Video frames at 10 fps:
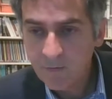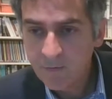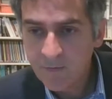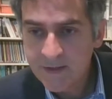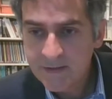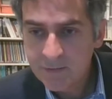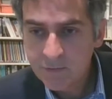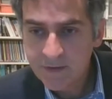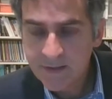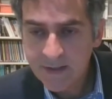this sort
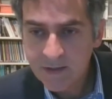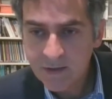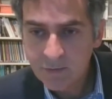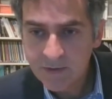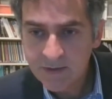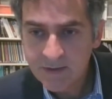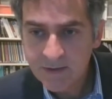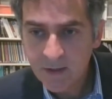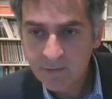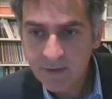of innate human
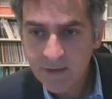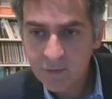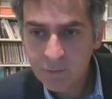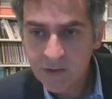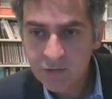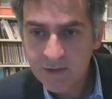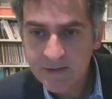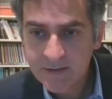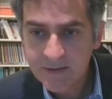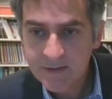desire, and how can we address
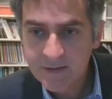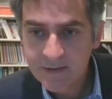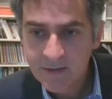this